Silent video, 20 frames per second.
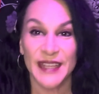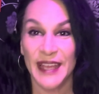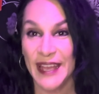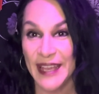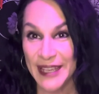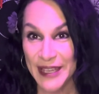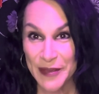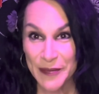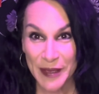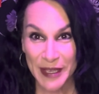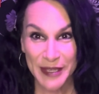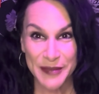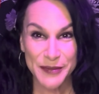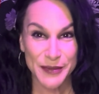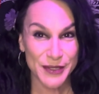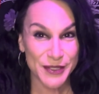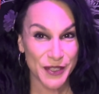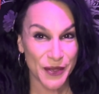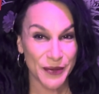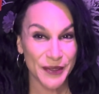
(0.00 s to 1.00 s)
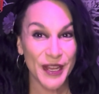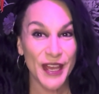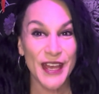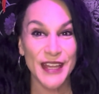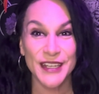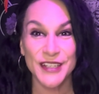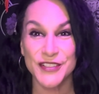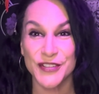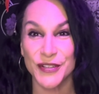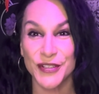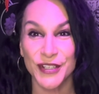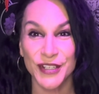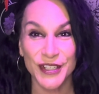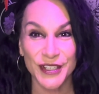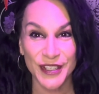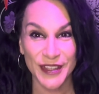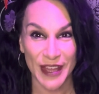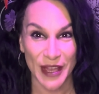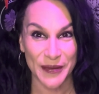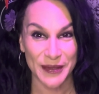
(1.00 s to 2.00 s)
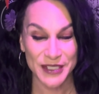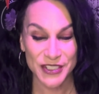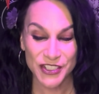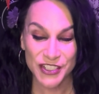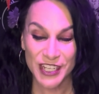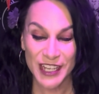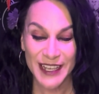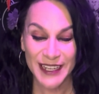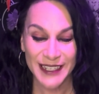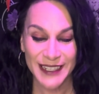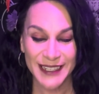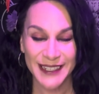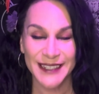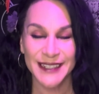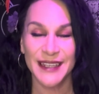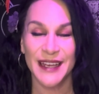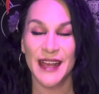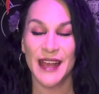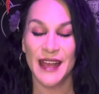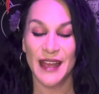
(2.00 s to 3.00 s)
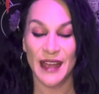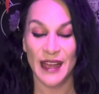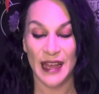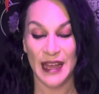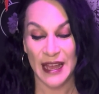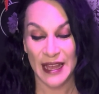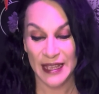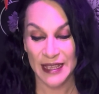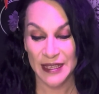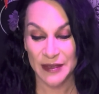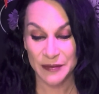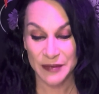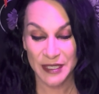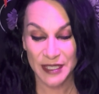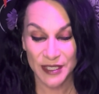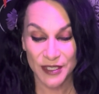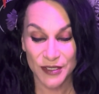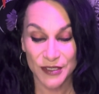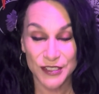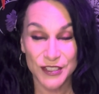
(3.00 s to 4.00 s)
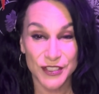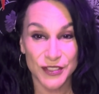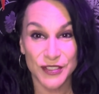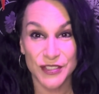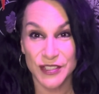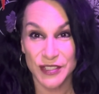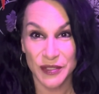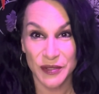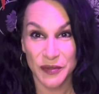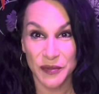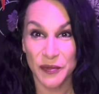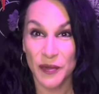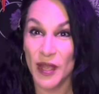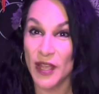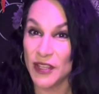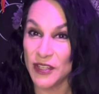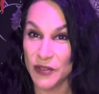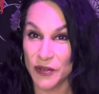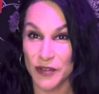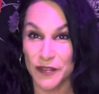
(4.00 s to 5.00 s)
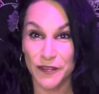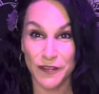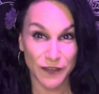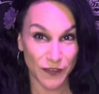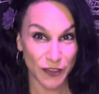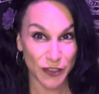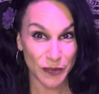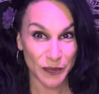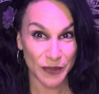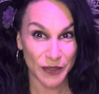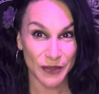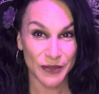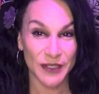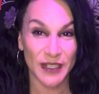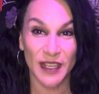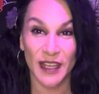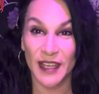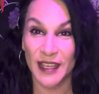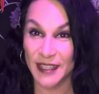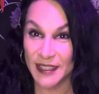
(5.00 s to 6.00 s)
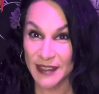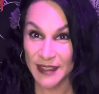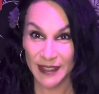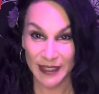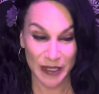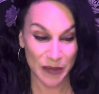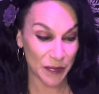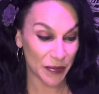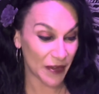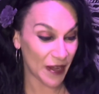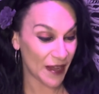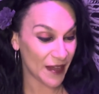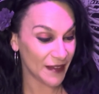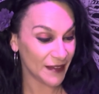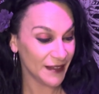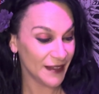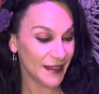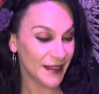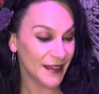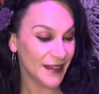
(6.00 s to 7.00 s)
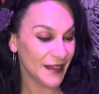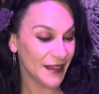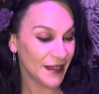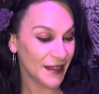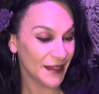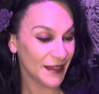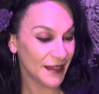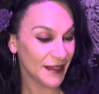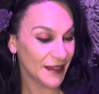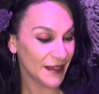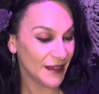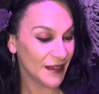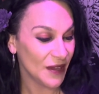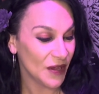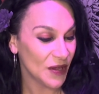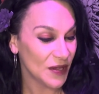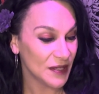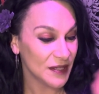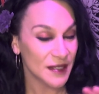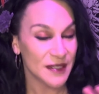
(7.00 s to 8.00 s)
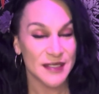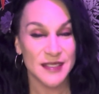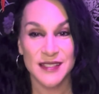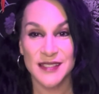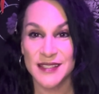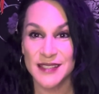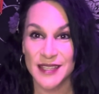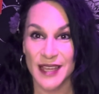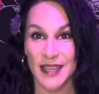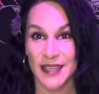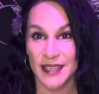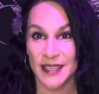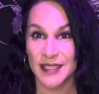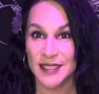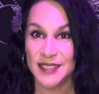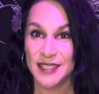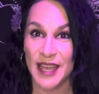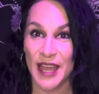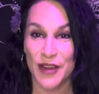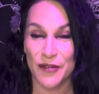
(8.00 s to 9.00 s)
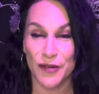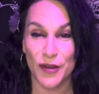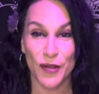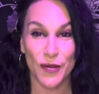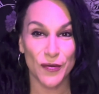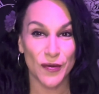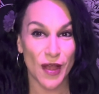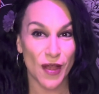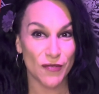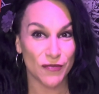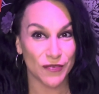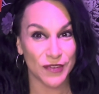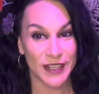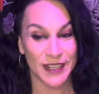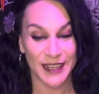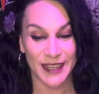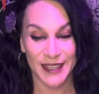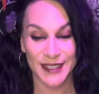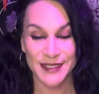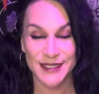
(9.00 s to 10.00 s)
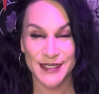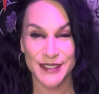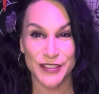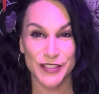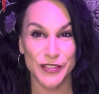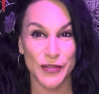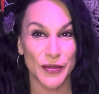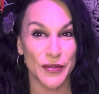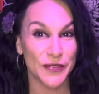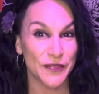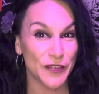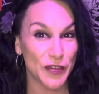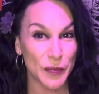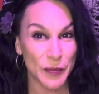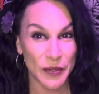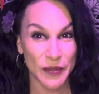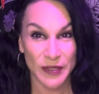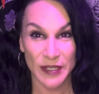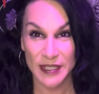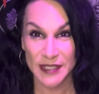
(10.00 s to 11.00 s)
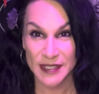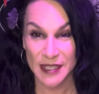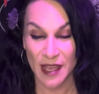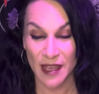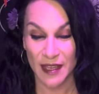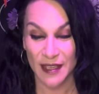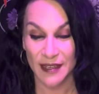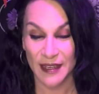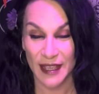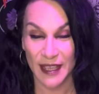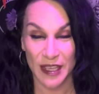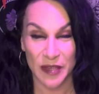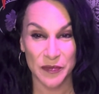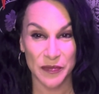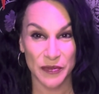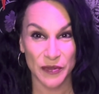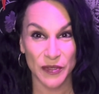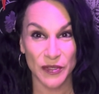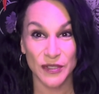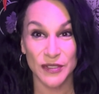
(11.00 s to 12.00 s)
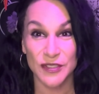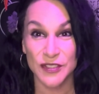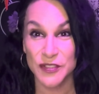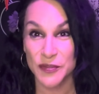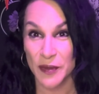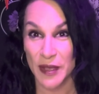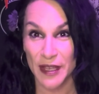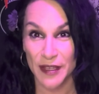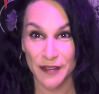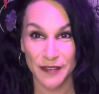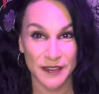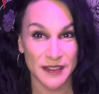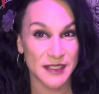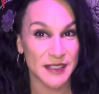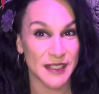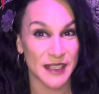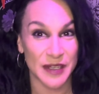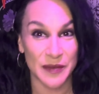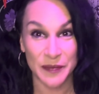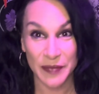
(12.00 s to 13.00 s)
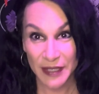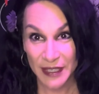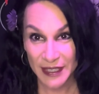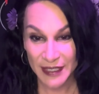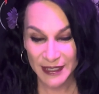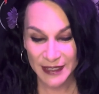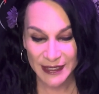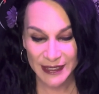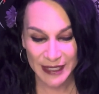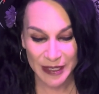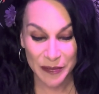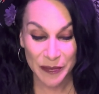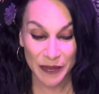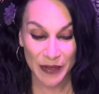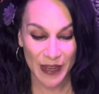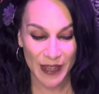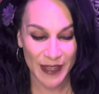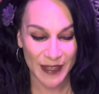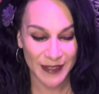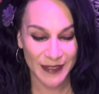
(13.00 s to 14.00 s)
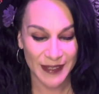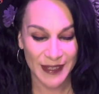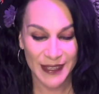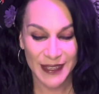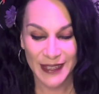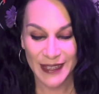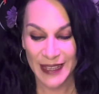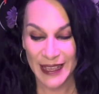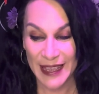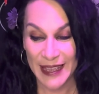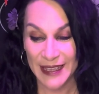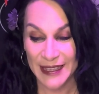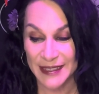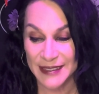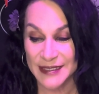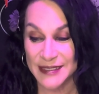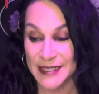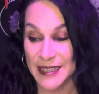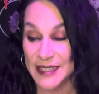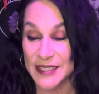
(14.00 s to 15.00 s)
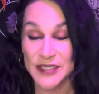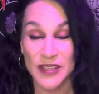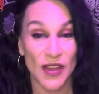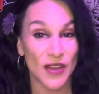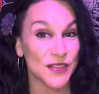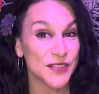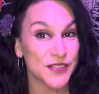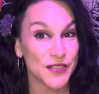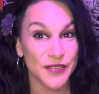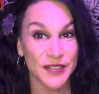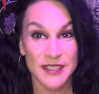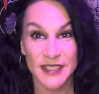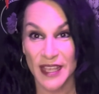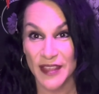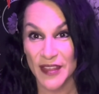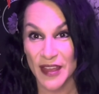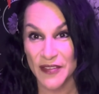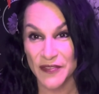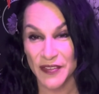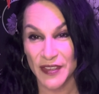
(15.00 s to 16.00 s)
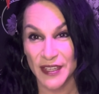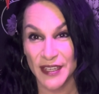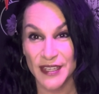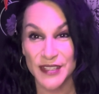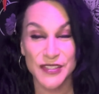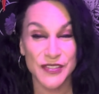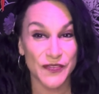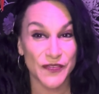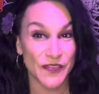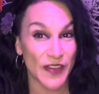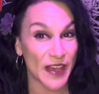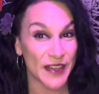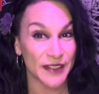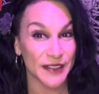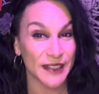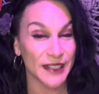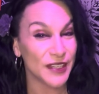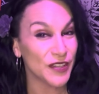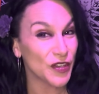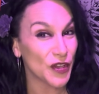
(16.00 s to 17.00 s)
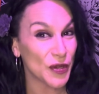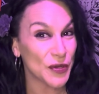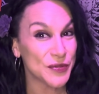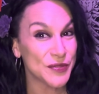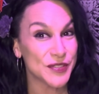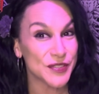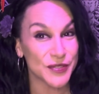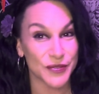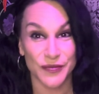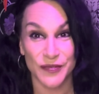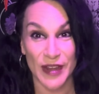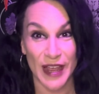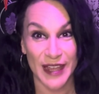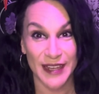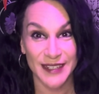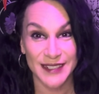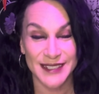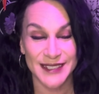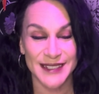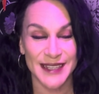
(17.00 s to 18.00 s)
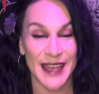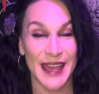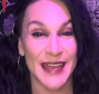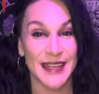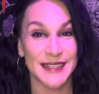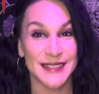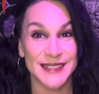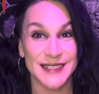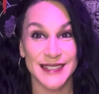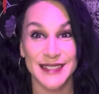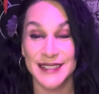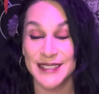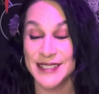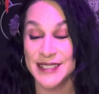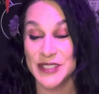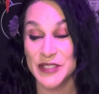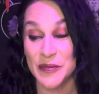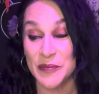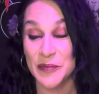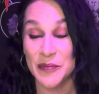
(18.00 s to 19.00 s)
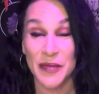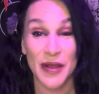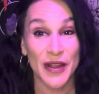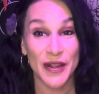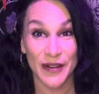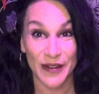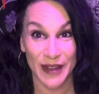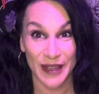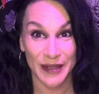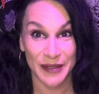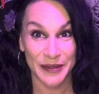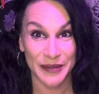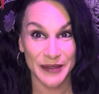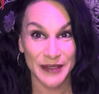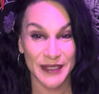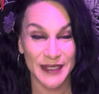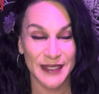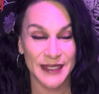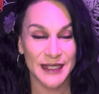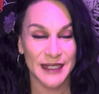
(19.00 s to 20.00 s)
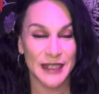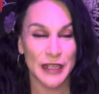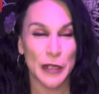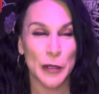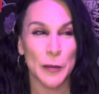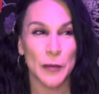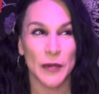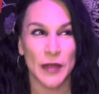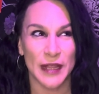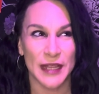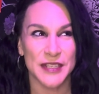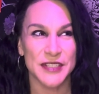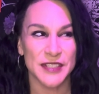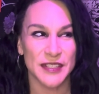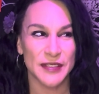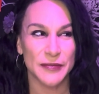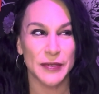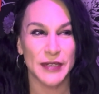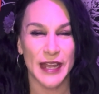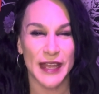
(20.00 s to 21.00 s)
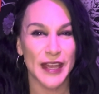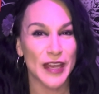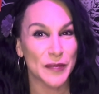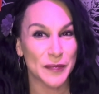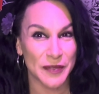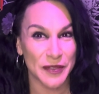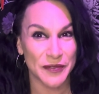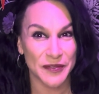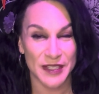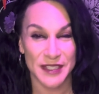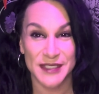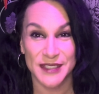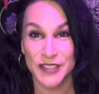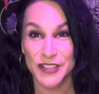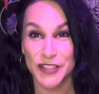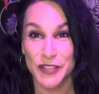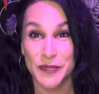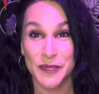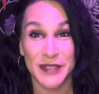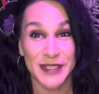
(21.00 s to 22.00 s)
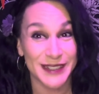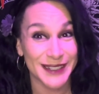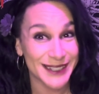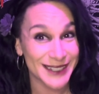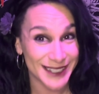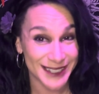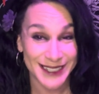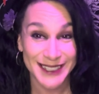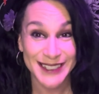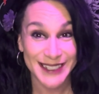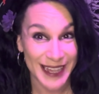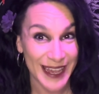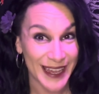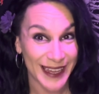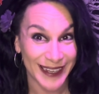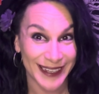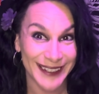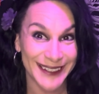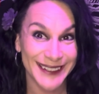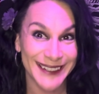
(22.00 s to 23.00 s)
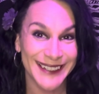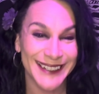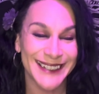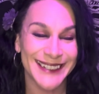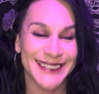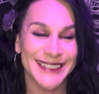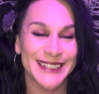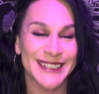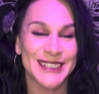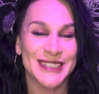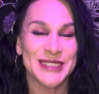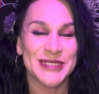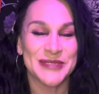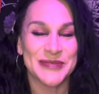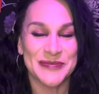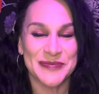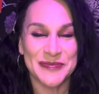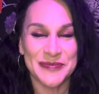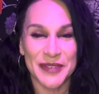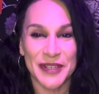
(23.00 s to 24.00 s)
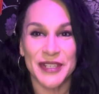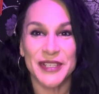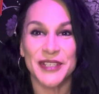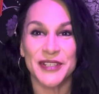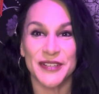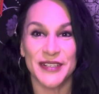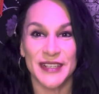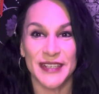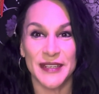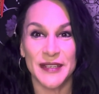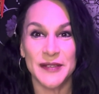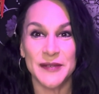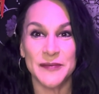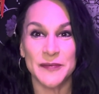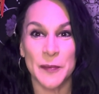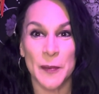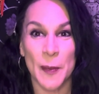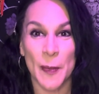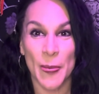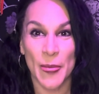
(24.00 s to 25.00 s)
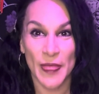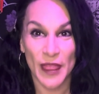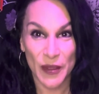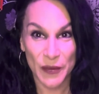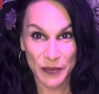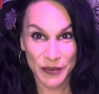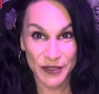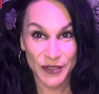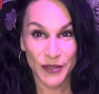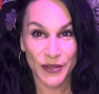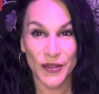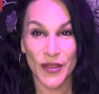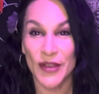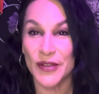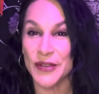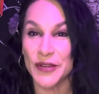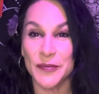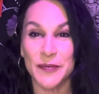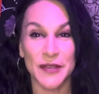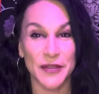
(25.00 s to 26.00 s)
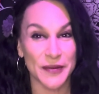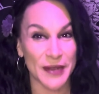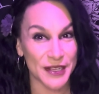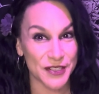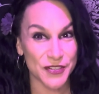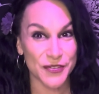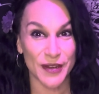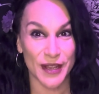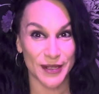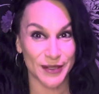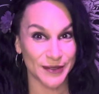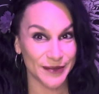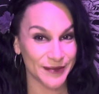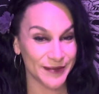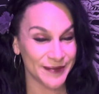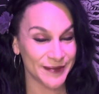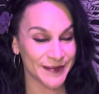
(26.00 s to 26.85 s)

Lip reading: Hey babes, what's going on? It's your girl, That Witch Dani. I am here to do your full moon in Libra psychic tarot readings. So the full moon is on April 12th. It's going to be in Libra, and it's also the day that Venus finally goes direct. And tomorrow, well, actually, when I upload this, it should be today, Mercury will no longer be retro.